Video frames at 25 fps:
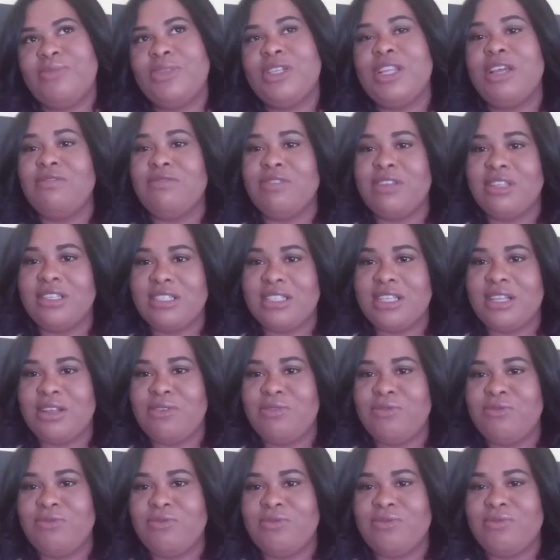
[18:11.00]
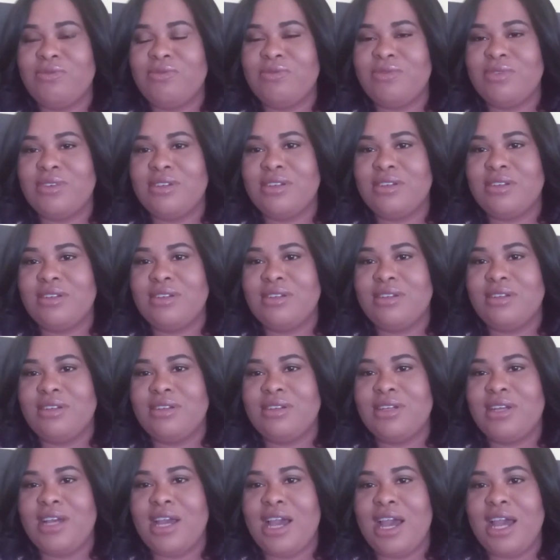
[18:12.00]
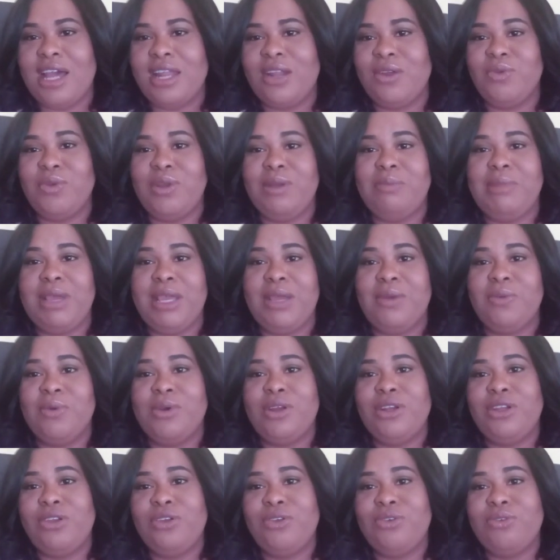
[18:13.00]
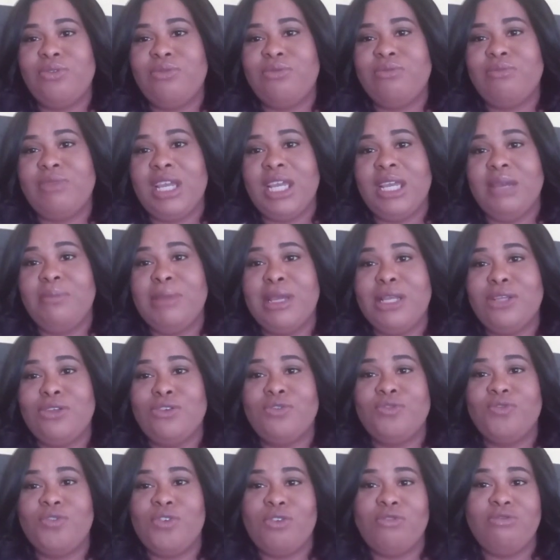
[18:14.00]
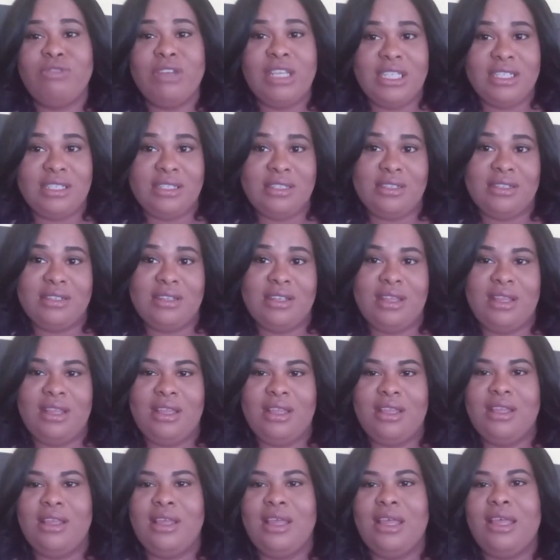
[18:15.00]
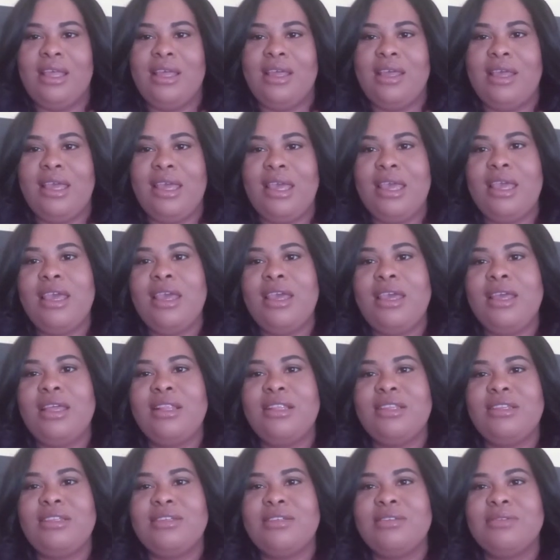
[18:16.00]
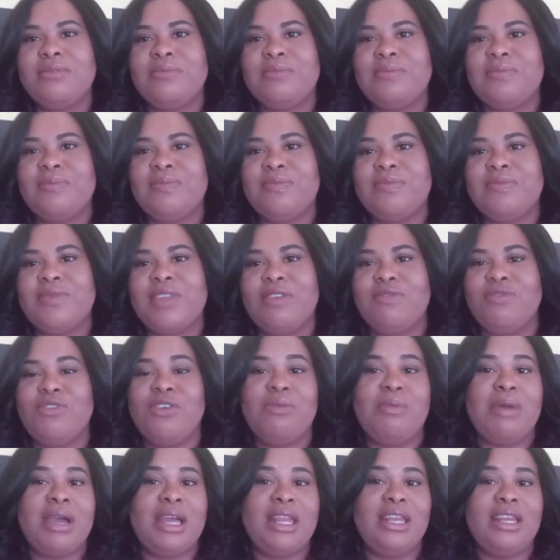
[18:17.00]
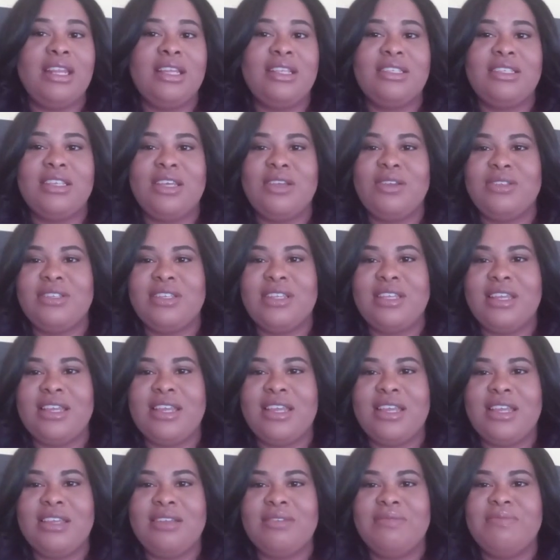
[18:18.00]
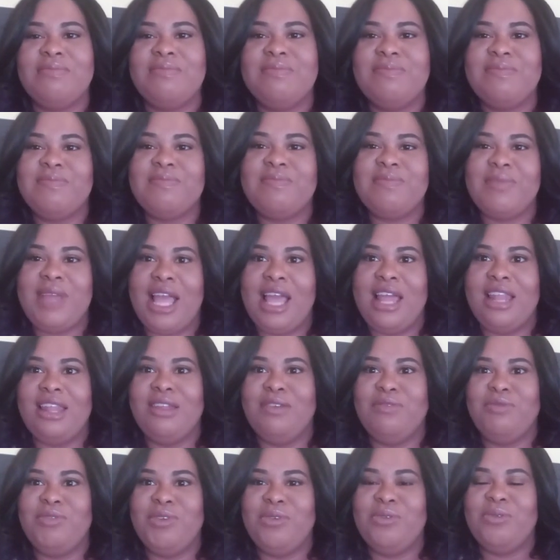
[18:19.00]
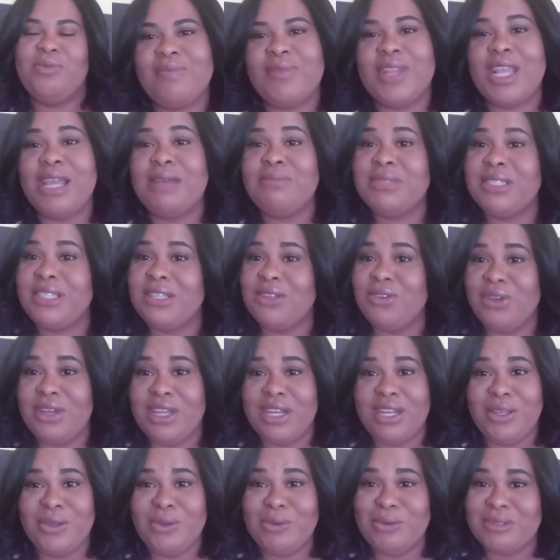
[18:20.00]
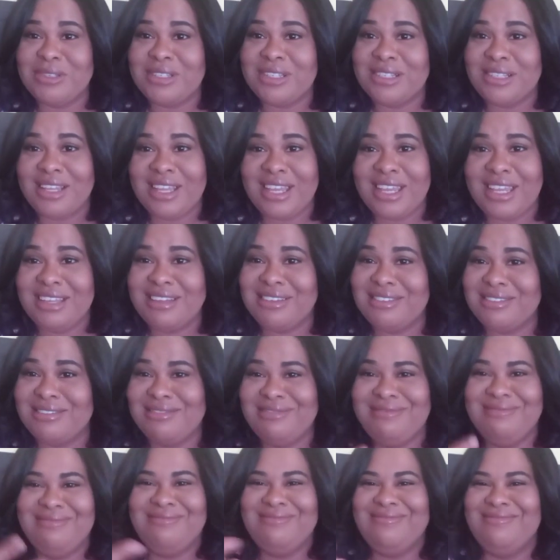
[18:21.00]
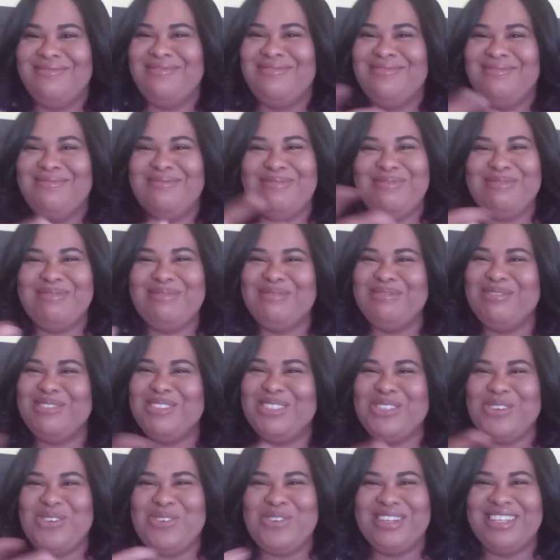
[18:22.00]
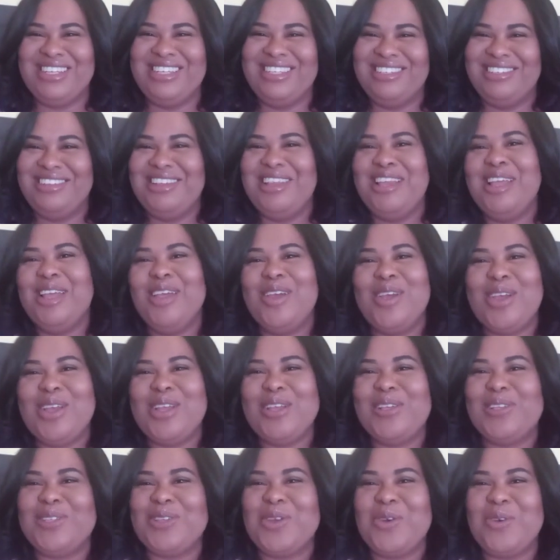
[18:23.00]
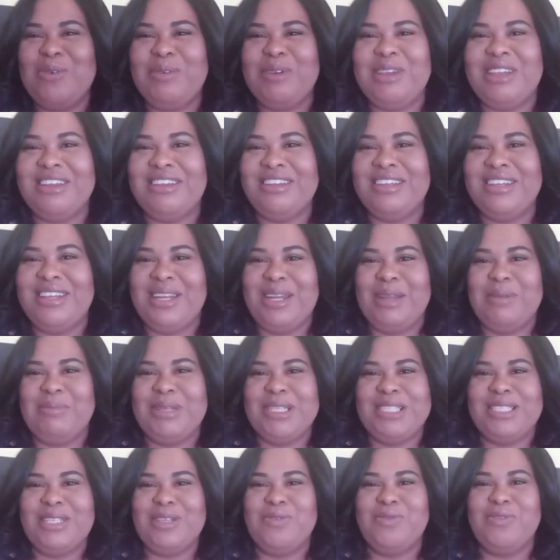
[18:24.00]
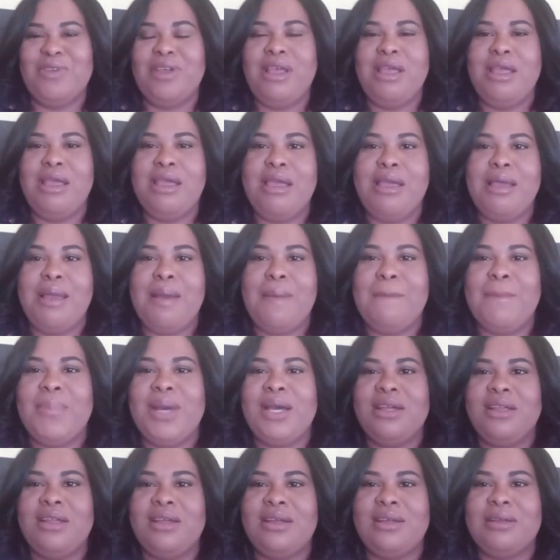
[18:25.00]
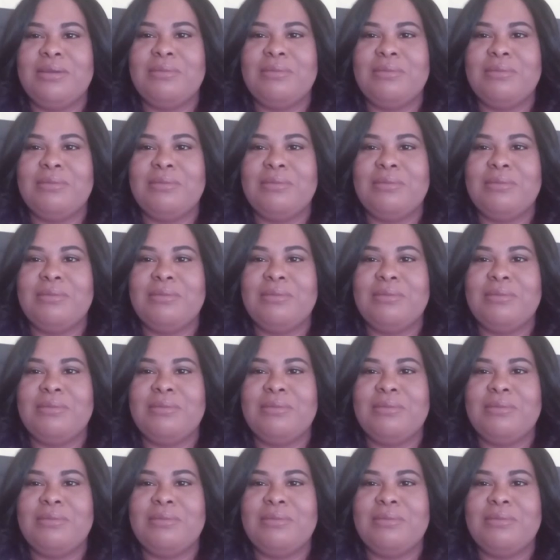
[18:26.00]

love yourself. God only made one of you, and He made you for a reason. And if nobody didn't tell you today, I love you. I'm still getting used to like talking. It's so weird looking at myself. But